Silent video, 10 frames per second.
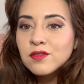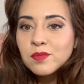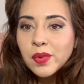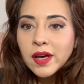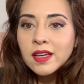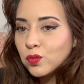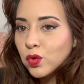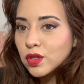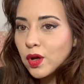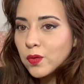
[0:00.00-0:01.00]
but
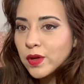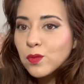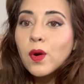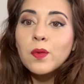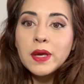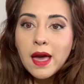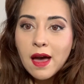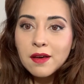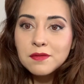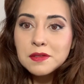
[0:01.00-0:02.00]
we'll go with what we
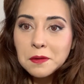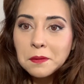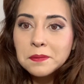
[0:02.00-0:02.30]
have. So